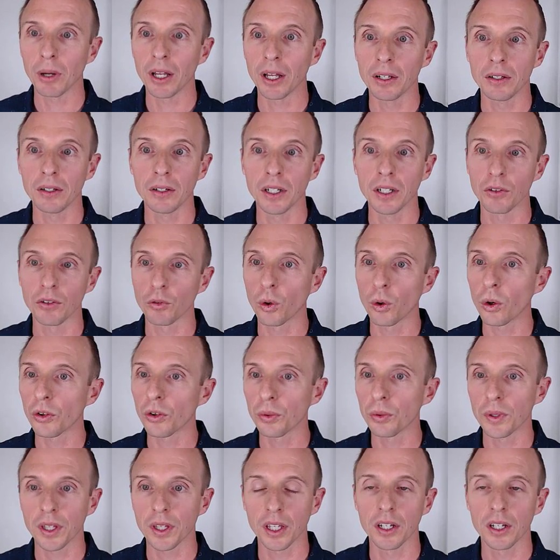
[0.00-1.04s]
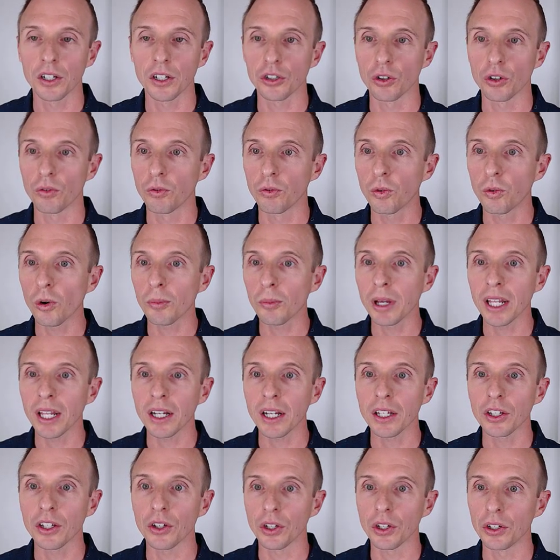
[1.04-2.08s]
button. And of course, with conditional
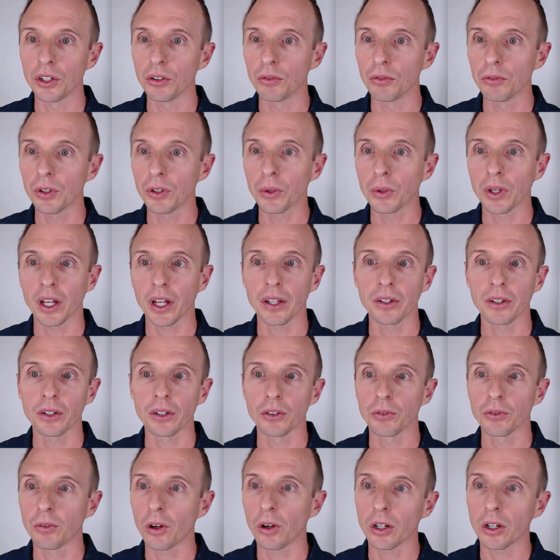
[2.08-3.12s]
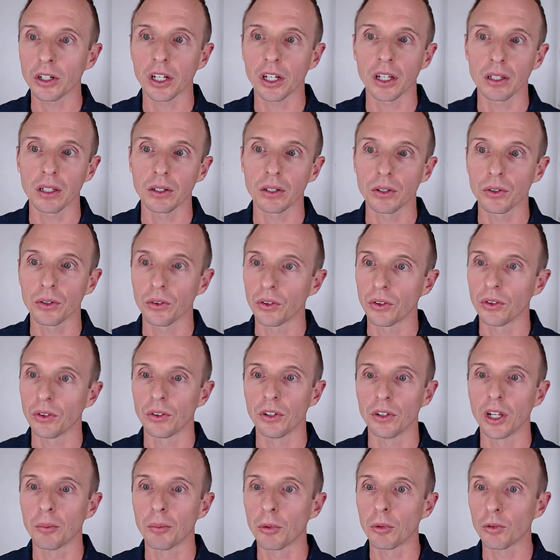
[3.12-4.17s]
formatting, you can do fill colors, font colors,
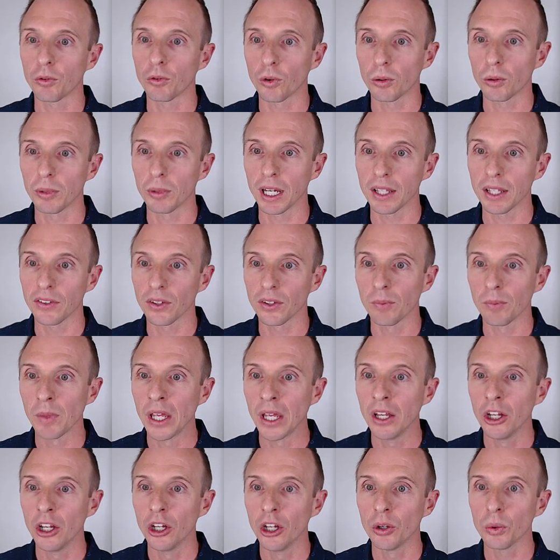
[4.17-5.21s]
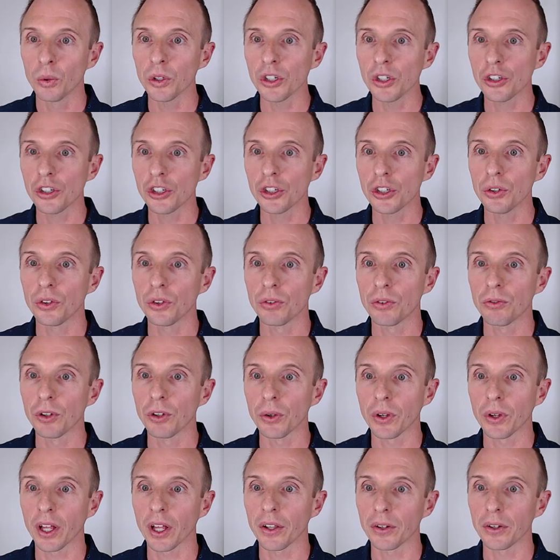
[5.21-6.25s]
number formats. We'll just choose
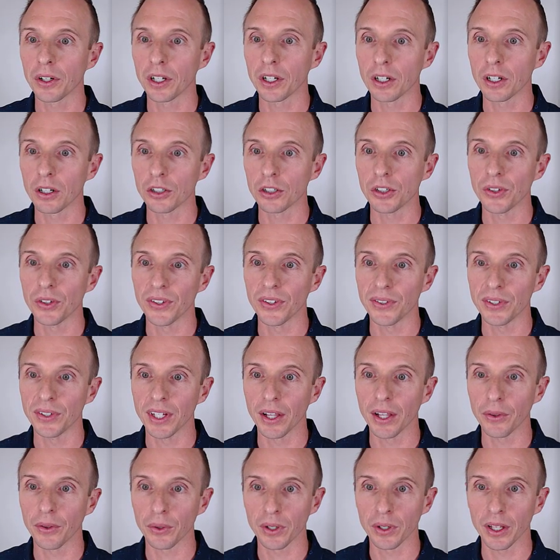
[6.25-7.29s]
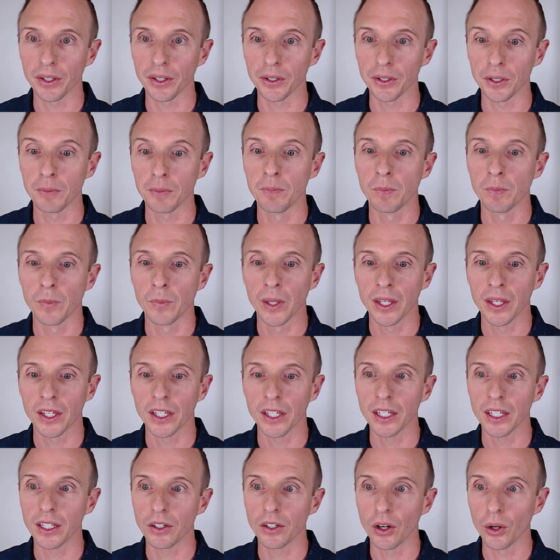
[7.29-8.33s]
fill color here, choose this yellow color,
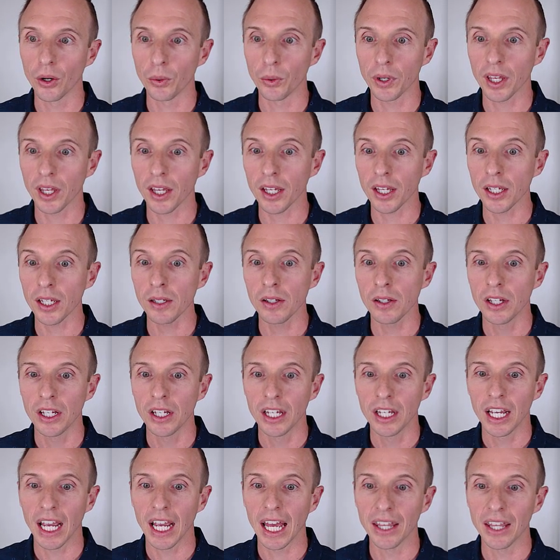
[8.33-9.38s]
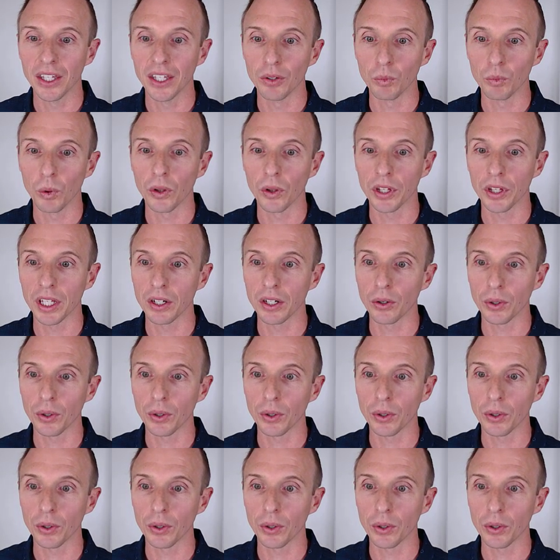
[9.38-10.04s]
hit OK, and then we'll hit